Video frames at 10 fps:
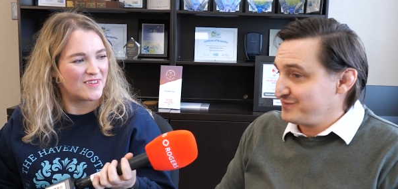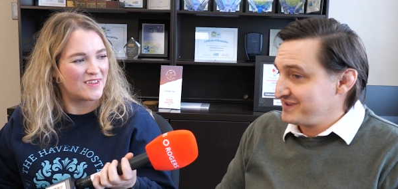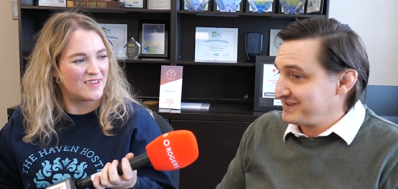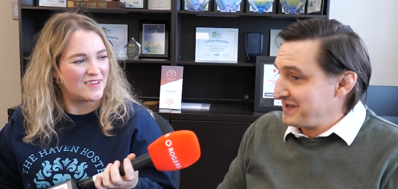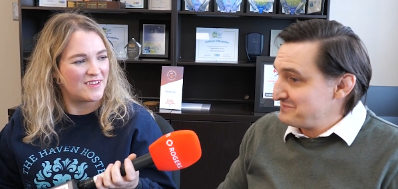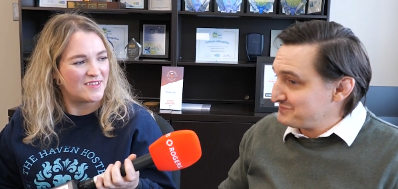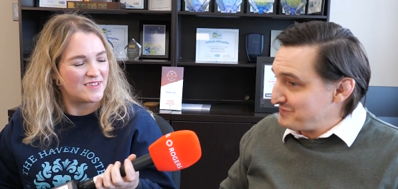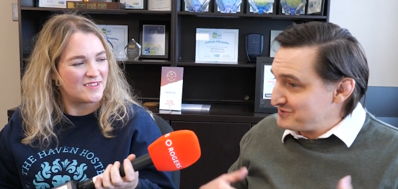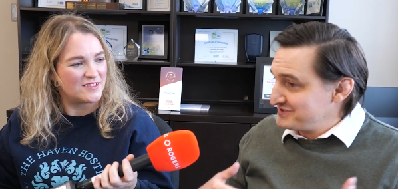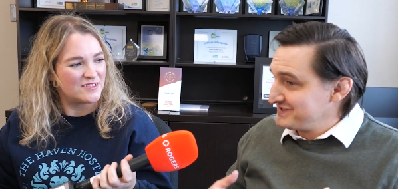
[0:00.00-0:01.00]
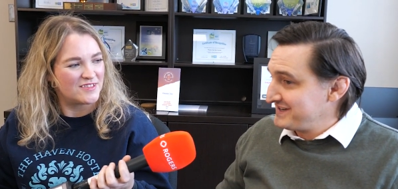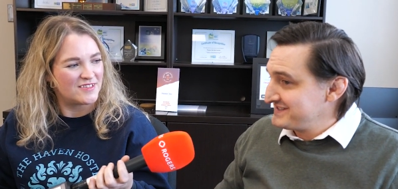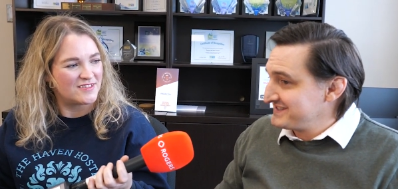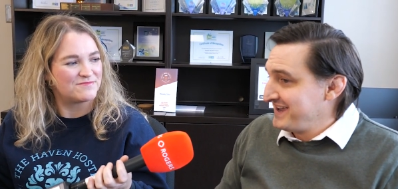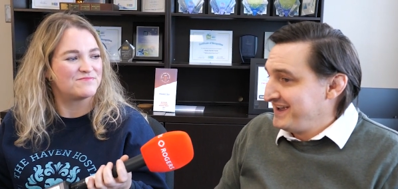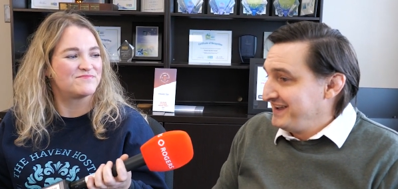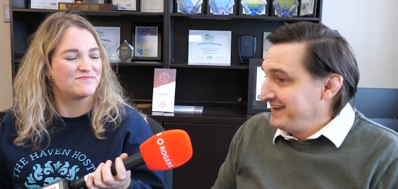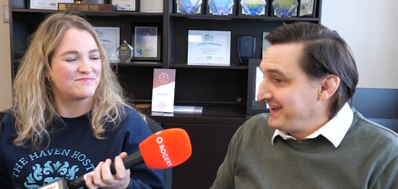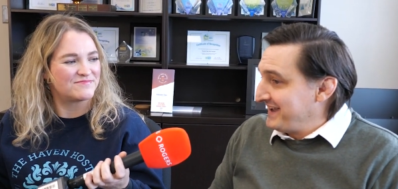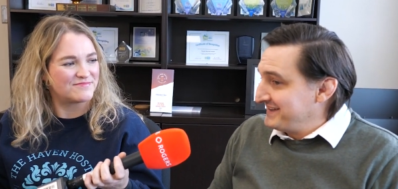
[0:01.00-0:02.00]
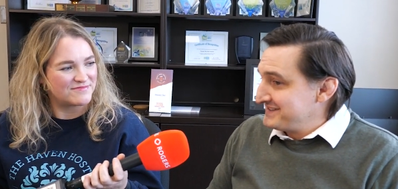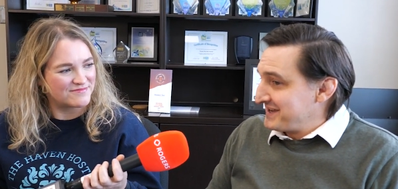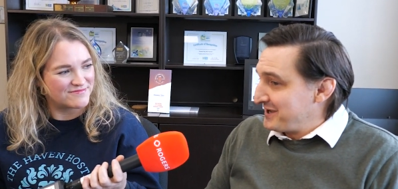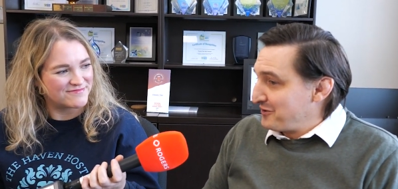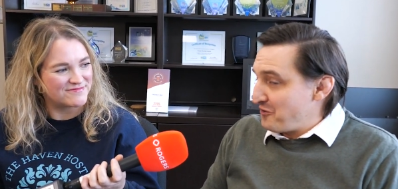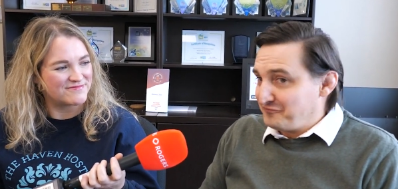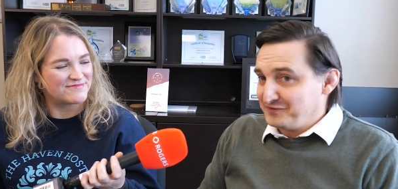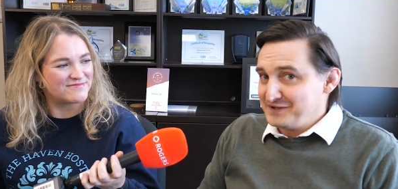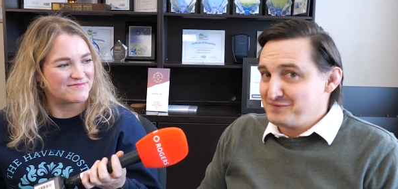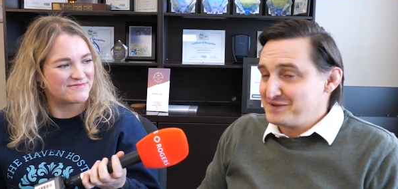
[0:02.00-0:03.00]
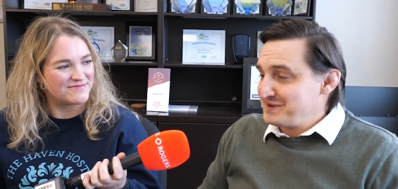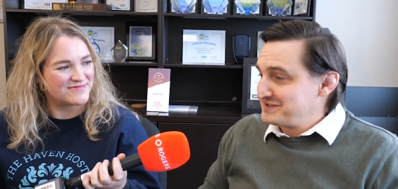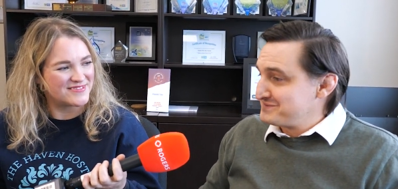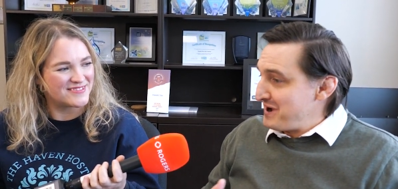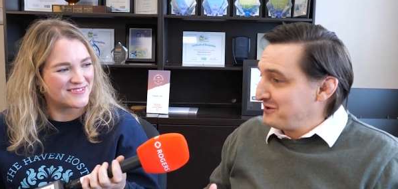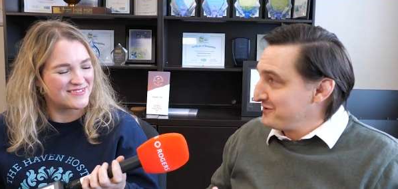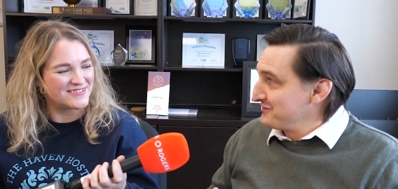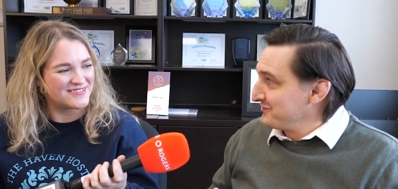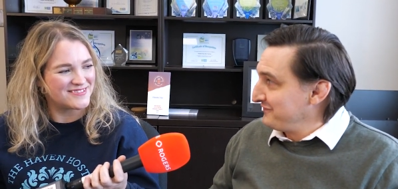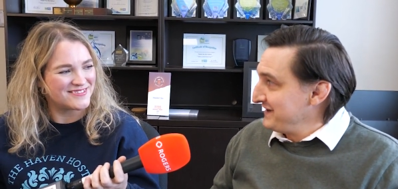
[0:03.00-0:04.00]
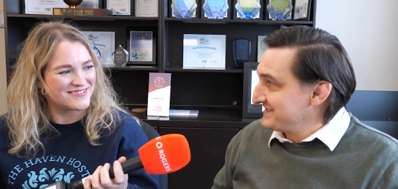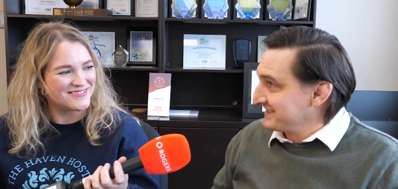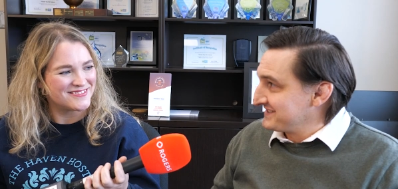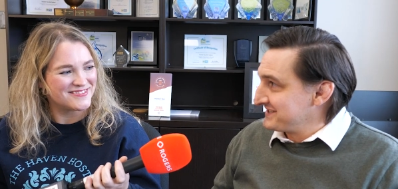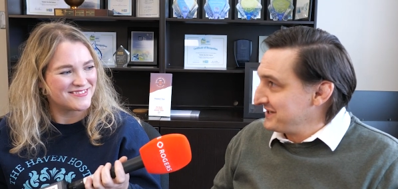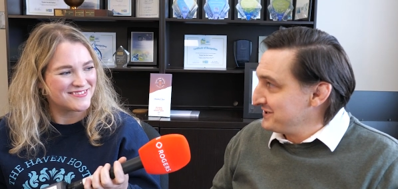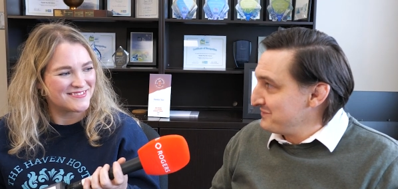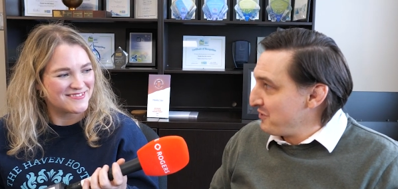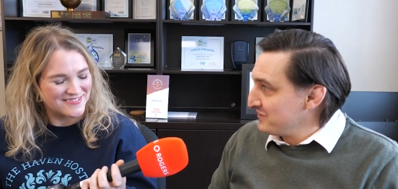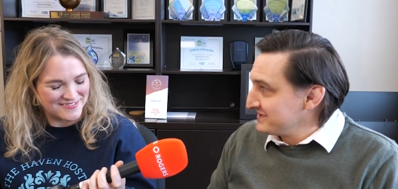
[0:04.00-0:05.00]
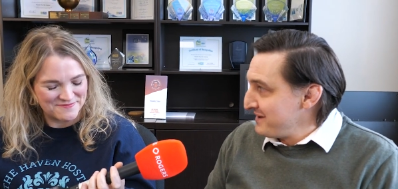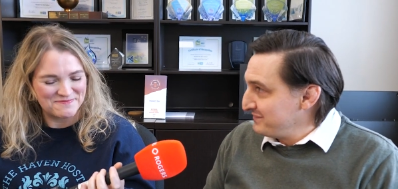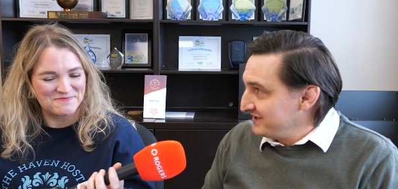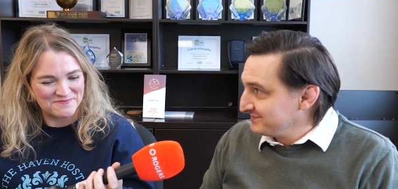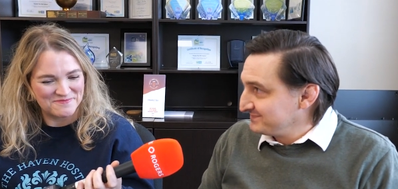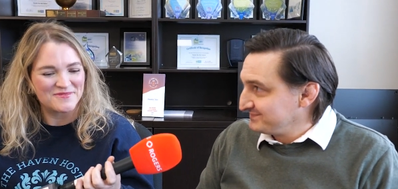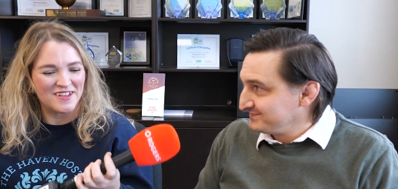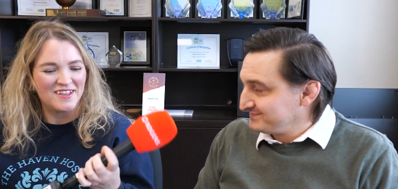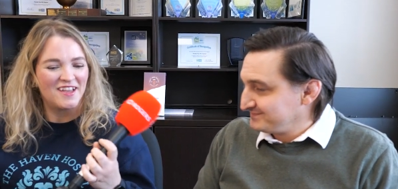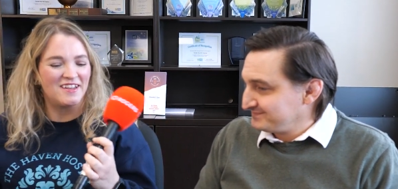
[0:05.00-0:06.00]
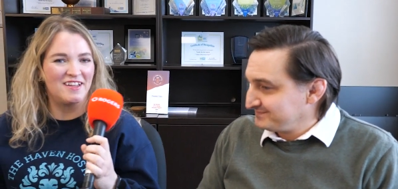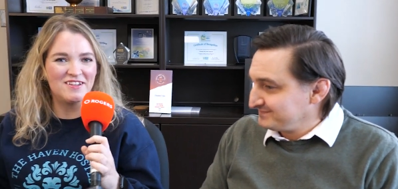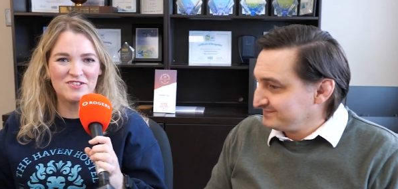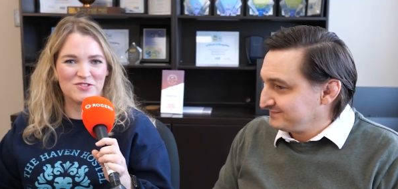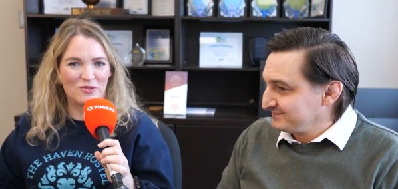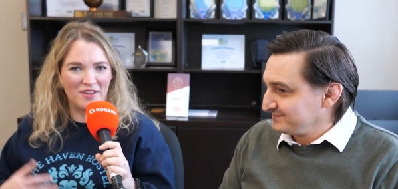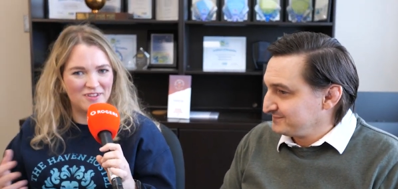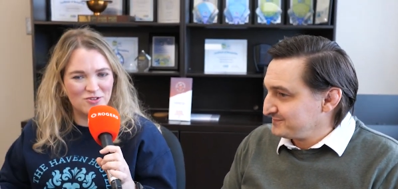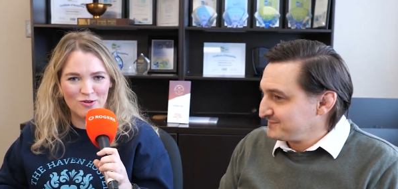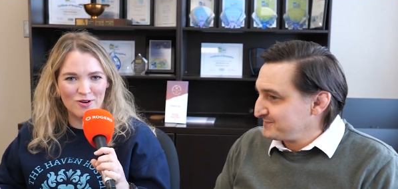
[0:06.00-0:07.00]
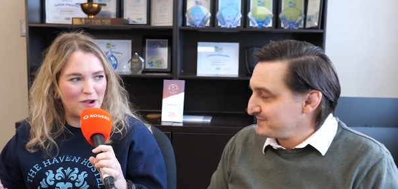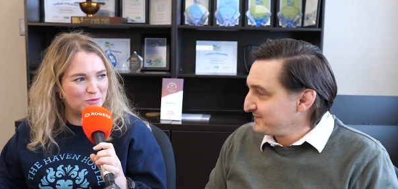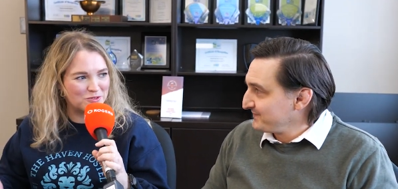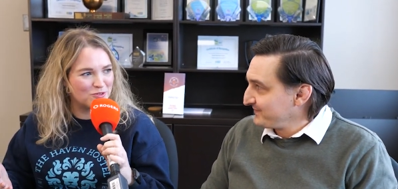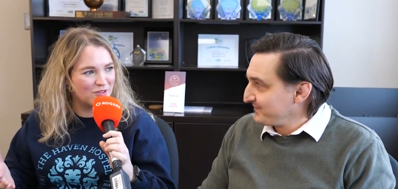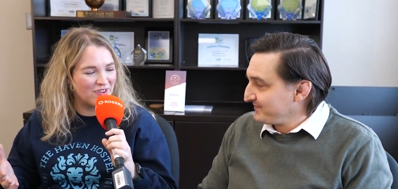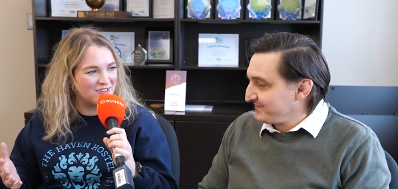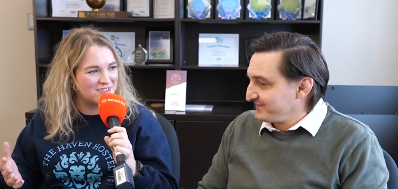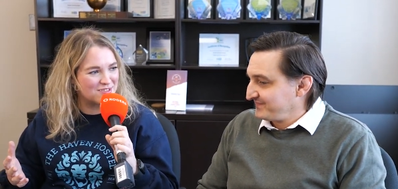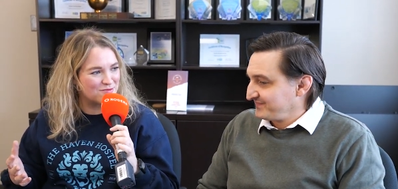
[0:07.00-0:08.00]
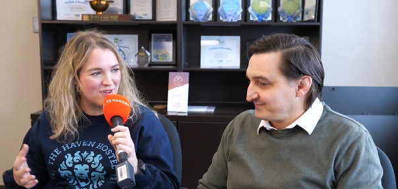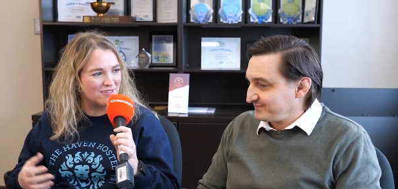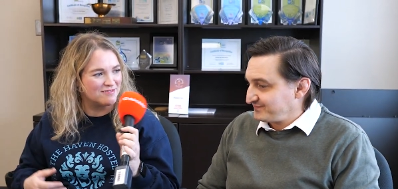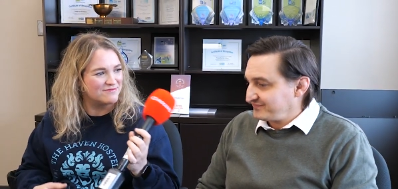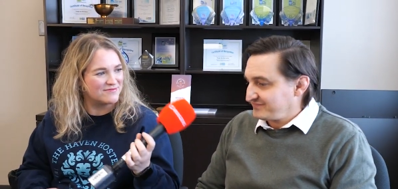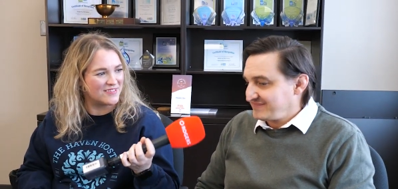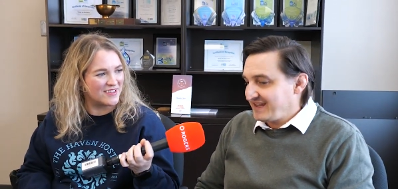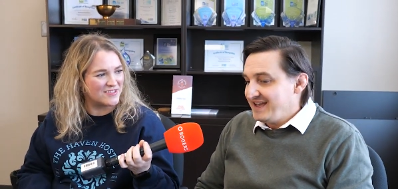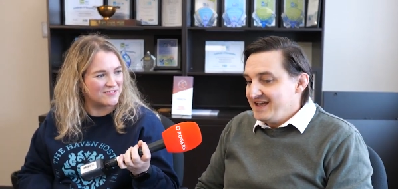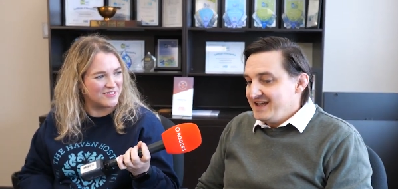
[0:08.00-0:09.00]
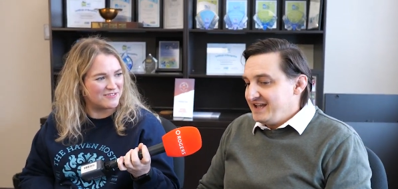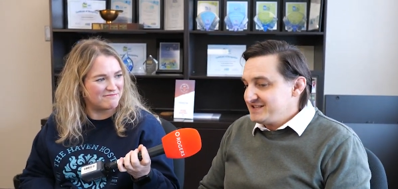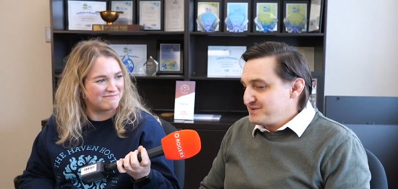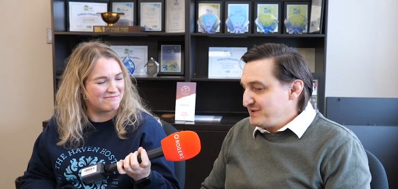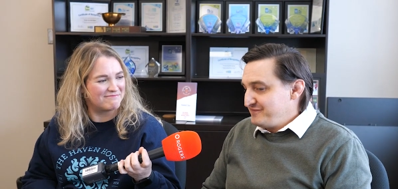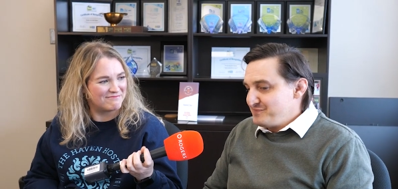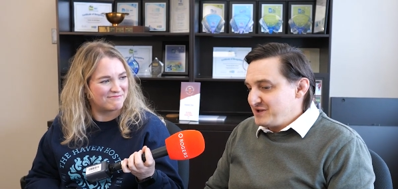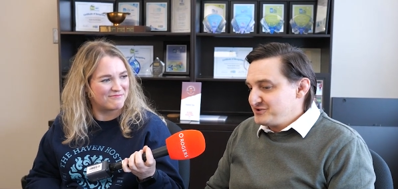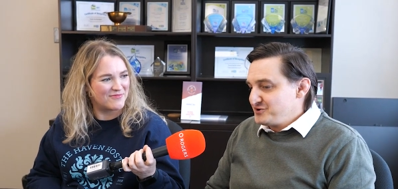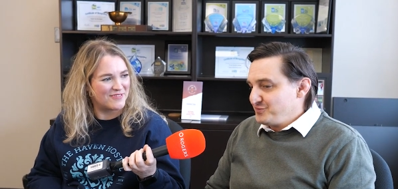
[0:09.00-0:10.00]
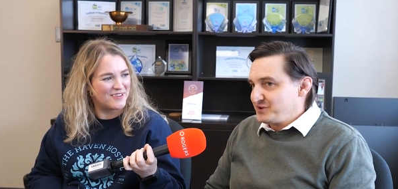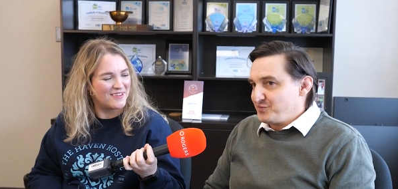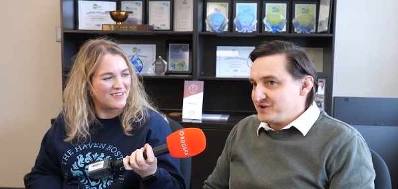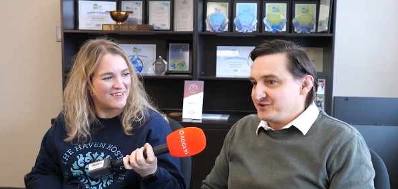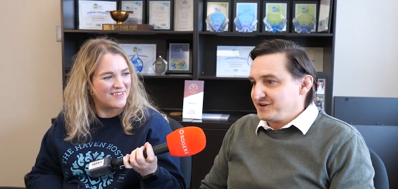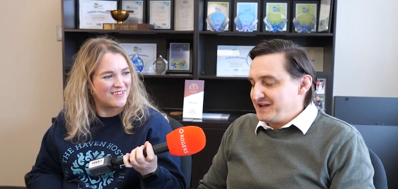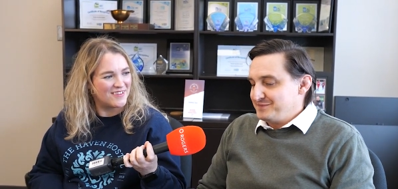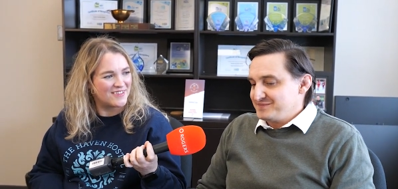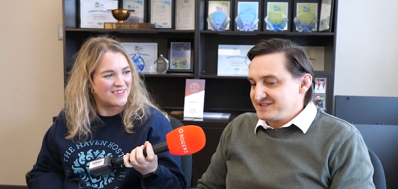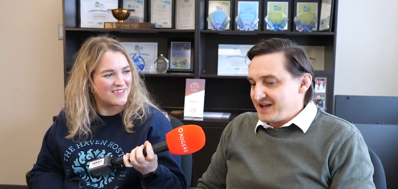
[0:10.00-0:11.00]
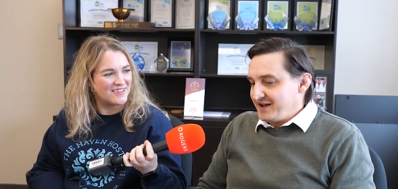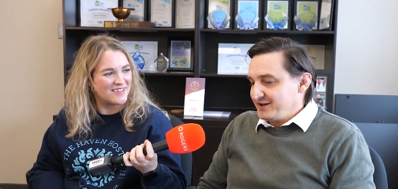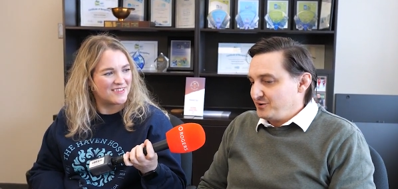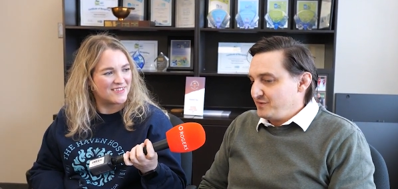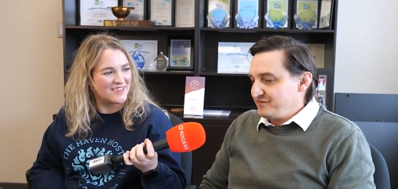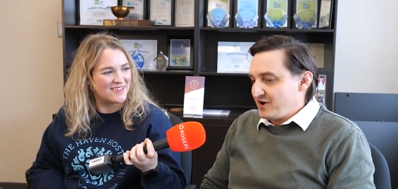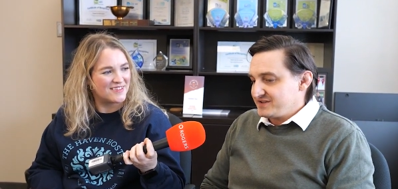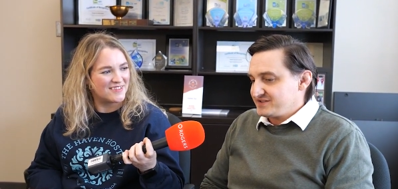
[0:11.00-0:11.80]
Speaker 1: with games merchandise and uh, hopefully with a big smile on their face, excited about what's happening.
Speaker 2: And in, so indoor, outdoor events as well.
Speaker 1: It's a bit of a mixture with the Winter Games. Uh, we've got